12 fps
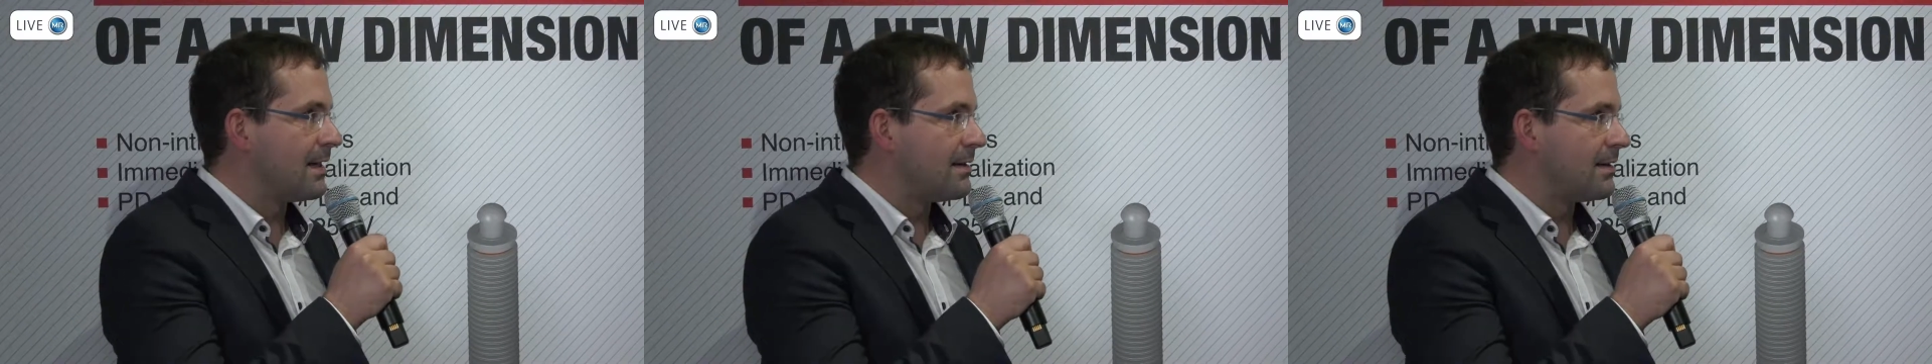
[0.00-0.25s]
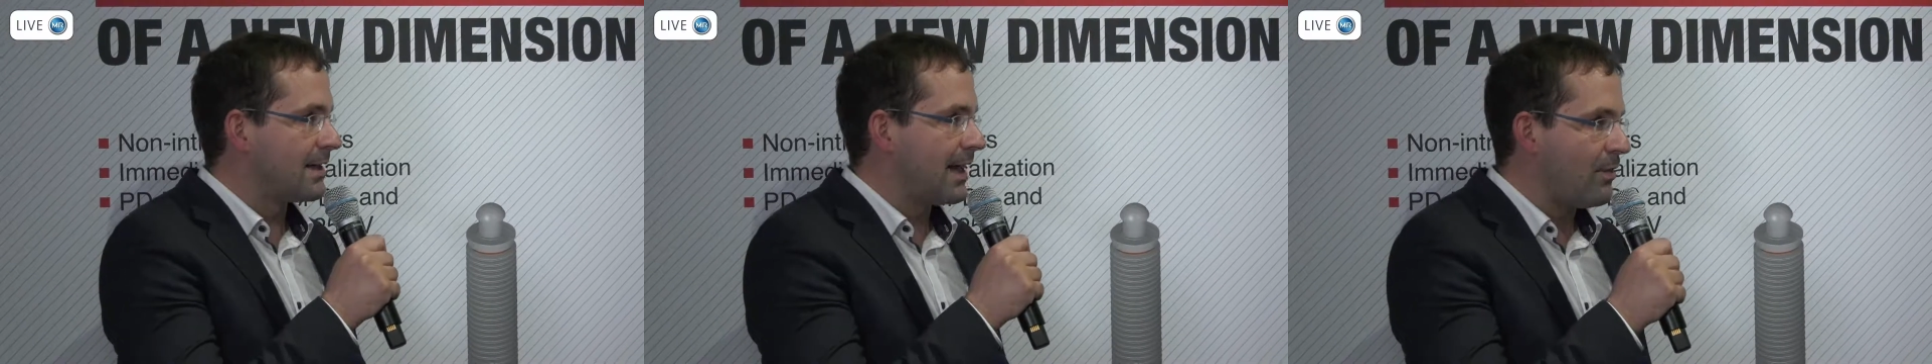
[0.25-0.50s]

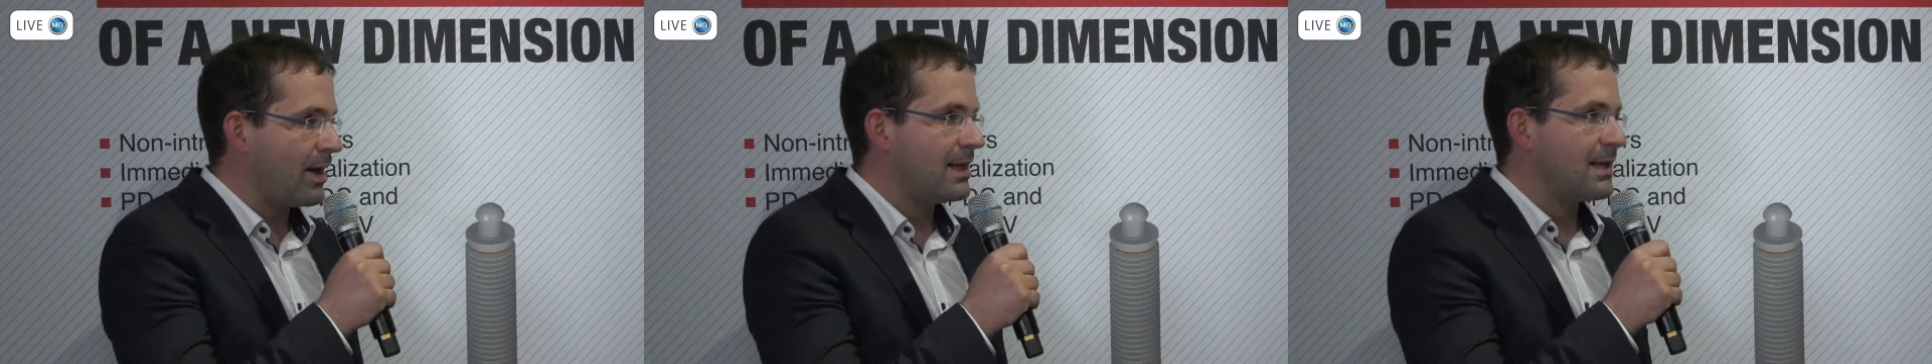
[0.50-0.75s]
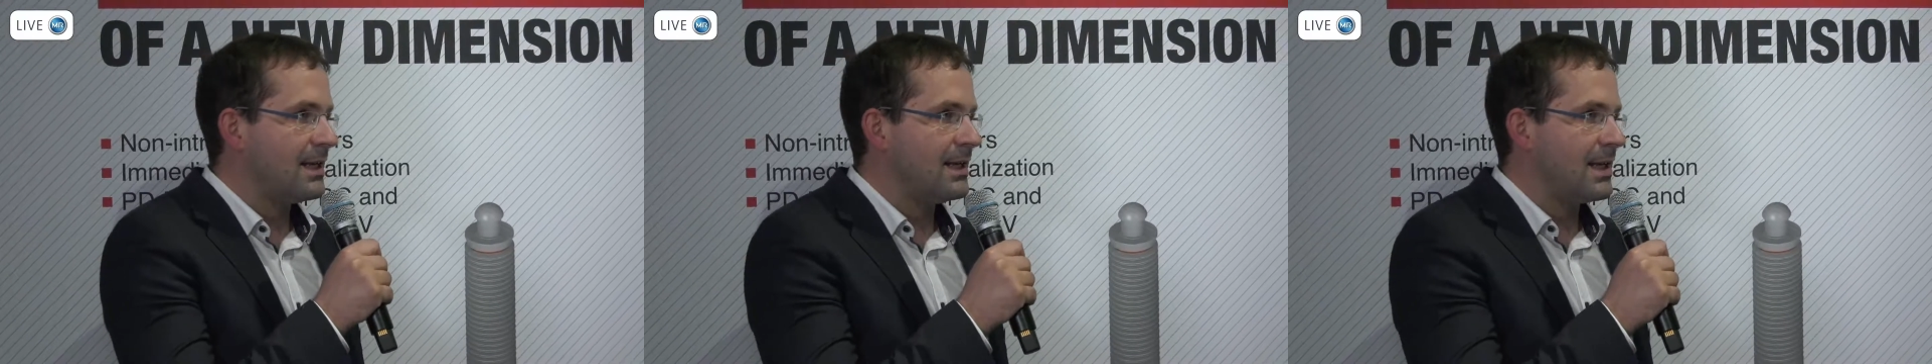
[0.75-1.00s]

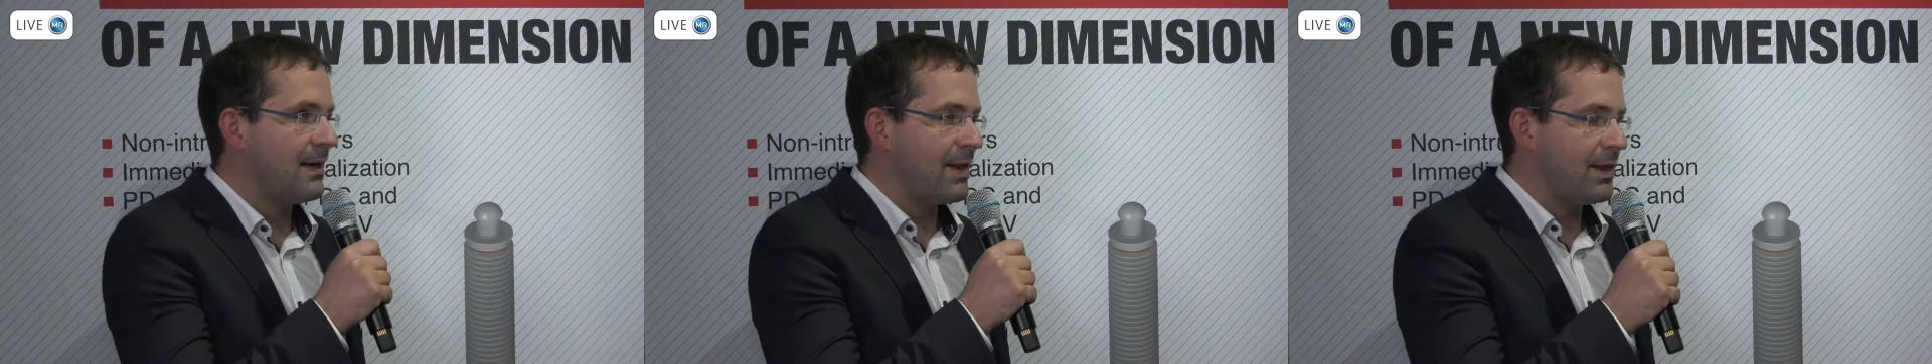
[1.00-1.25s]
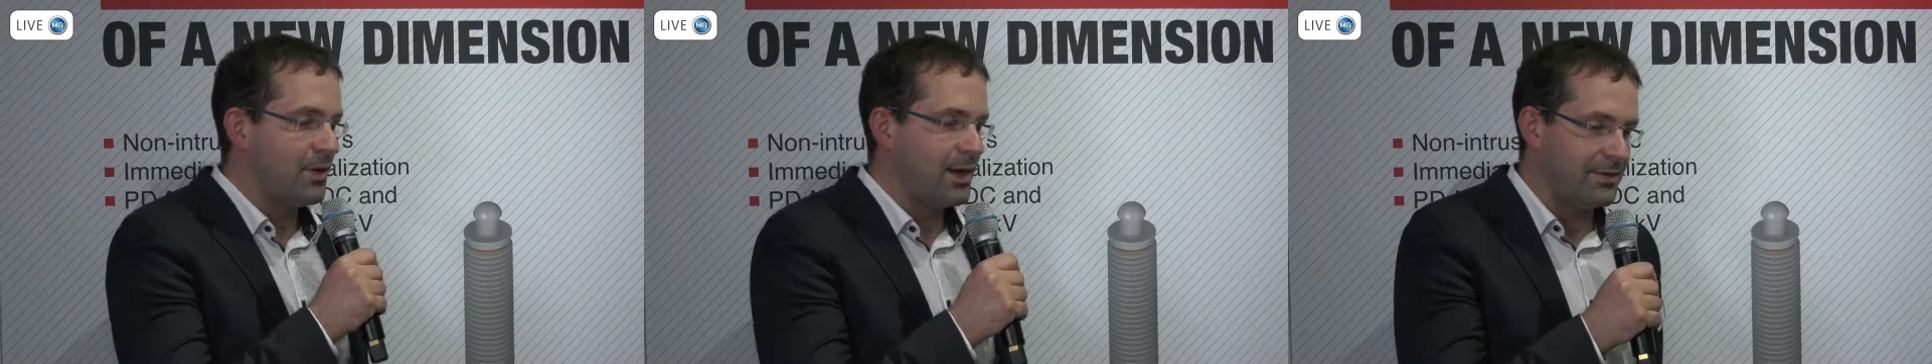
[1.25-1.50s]
directly
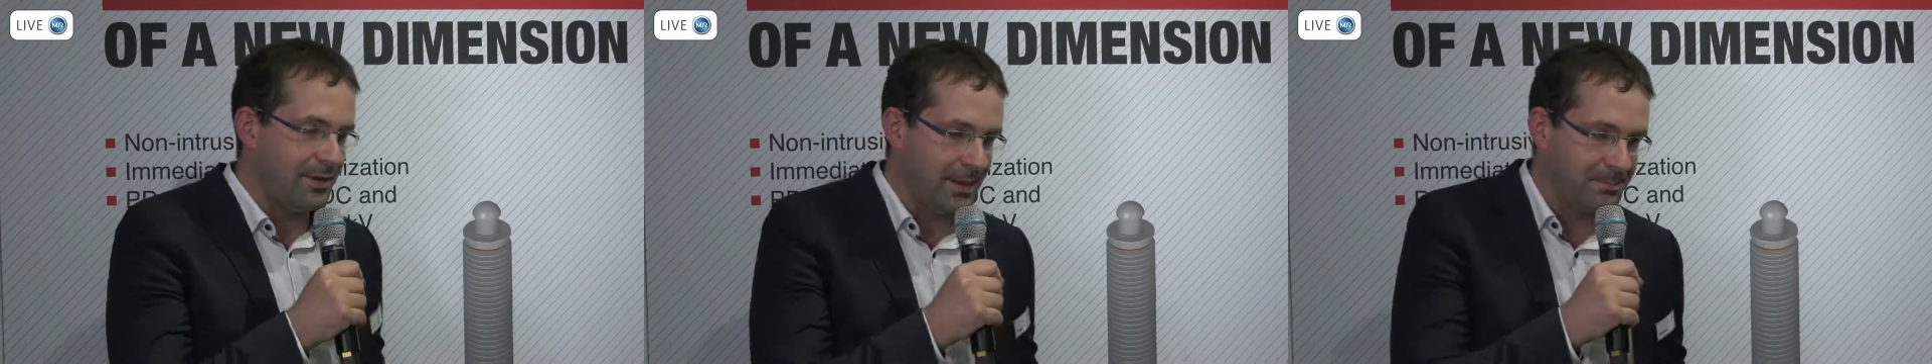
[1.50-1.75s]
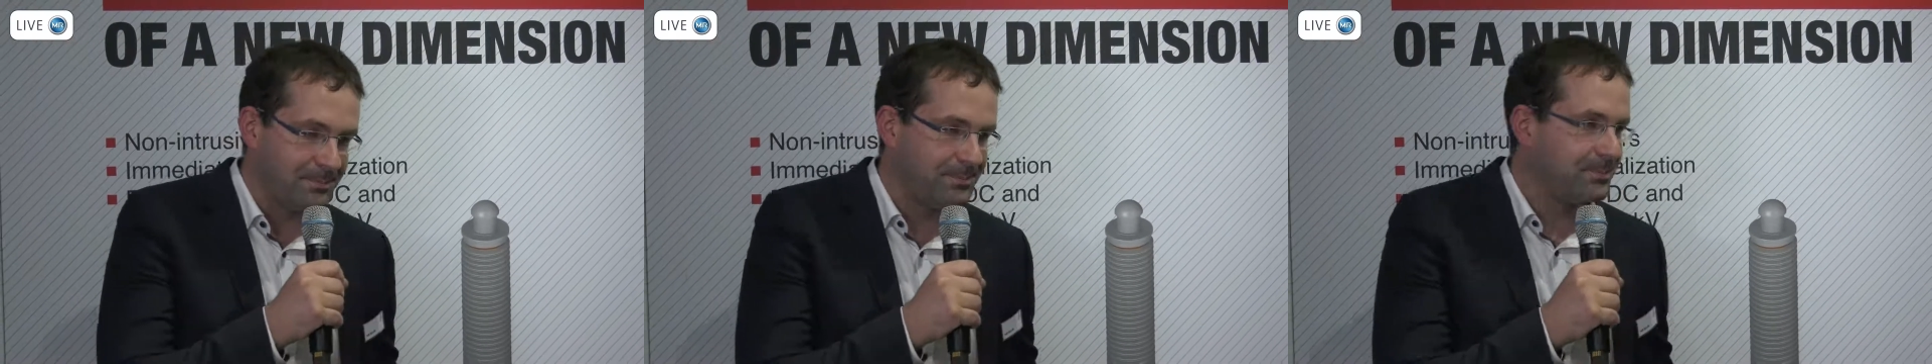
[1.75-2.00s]
evaluate
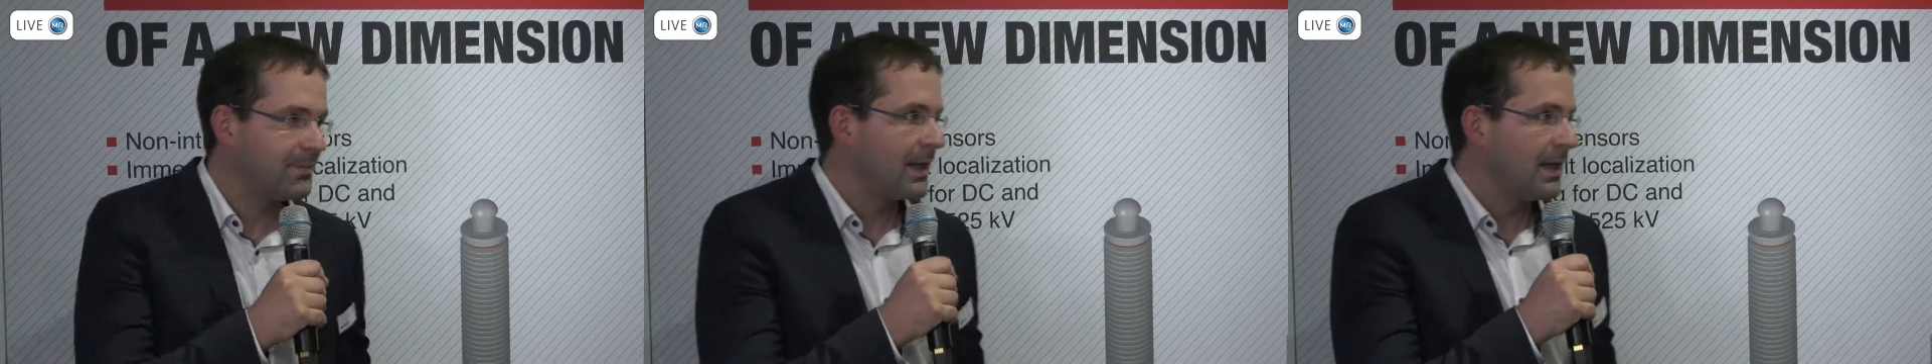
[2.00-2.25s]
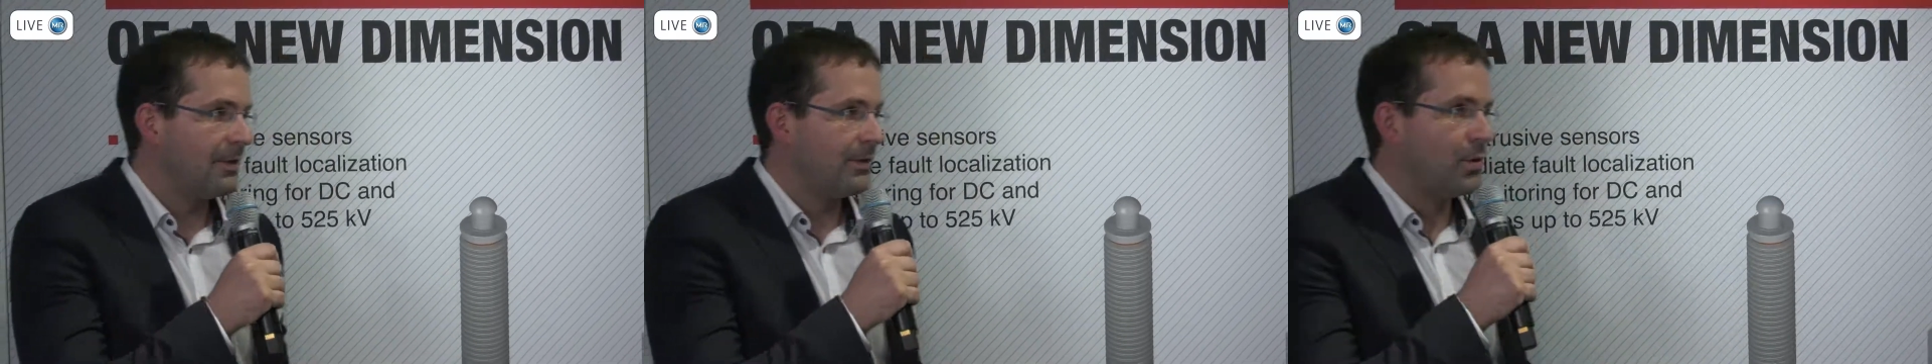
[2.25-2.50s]
them.
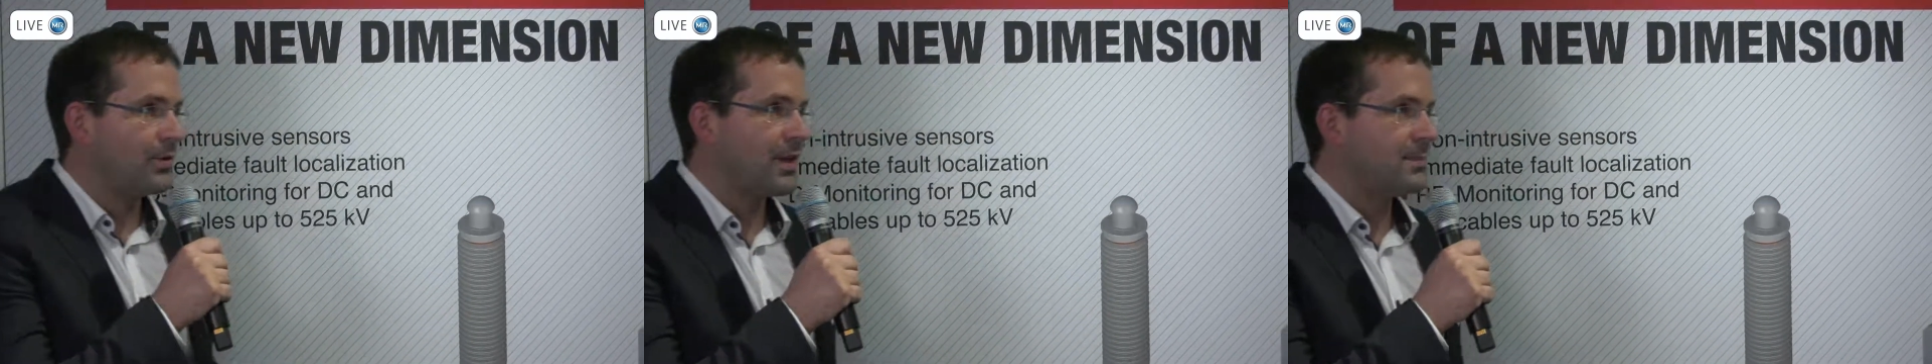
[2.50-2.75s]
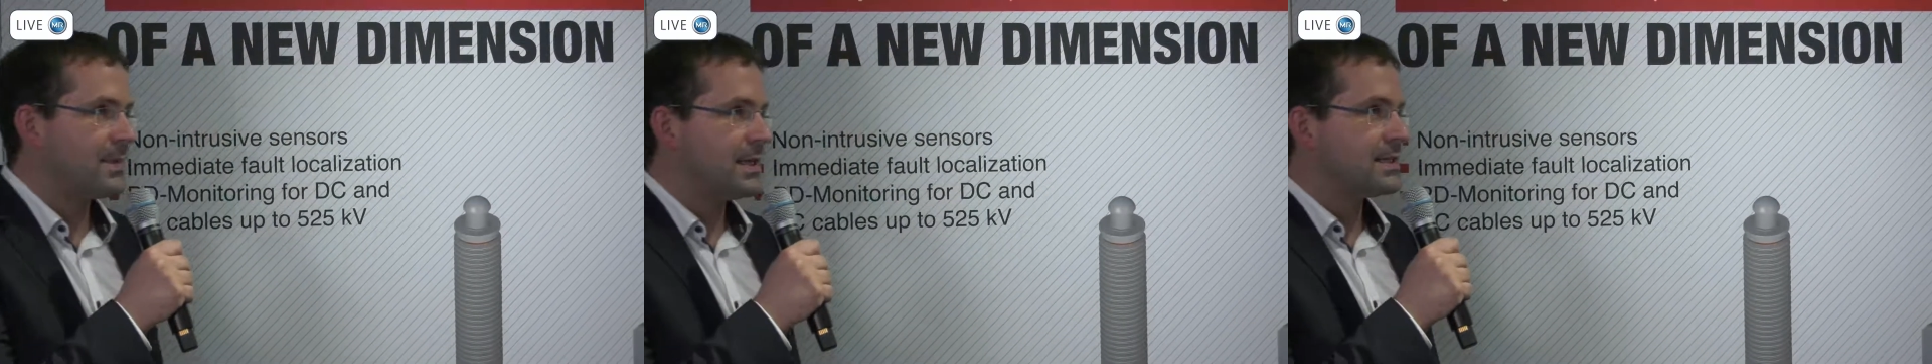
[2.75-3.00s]
And so
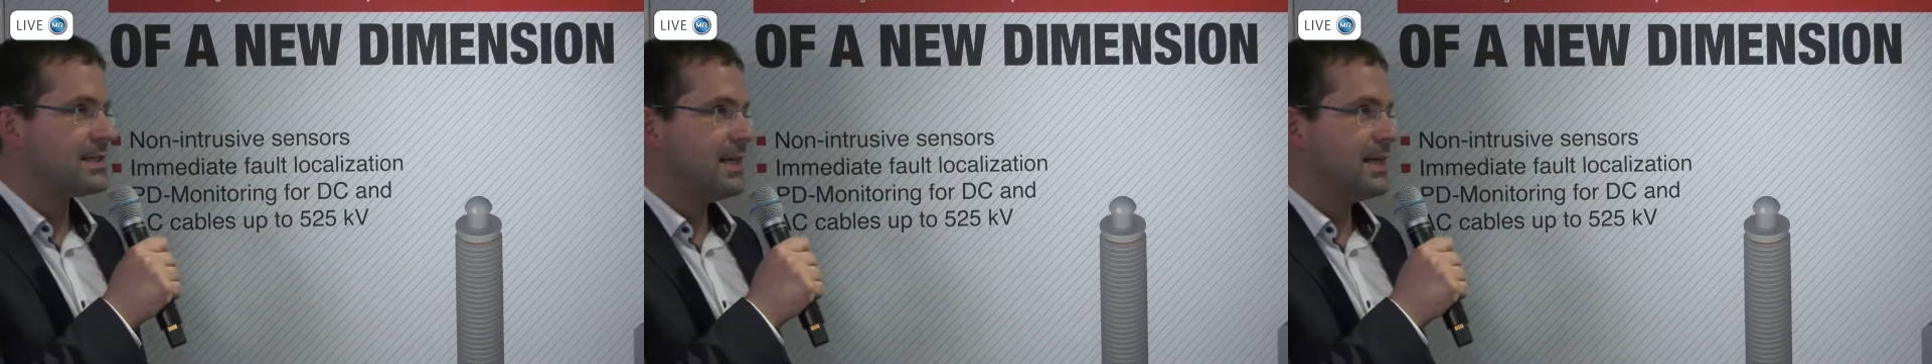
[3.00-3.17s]
that means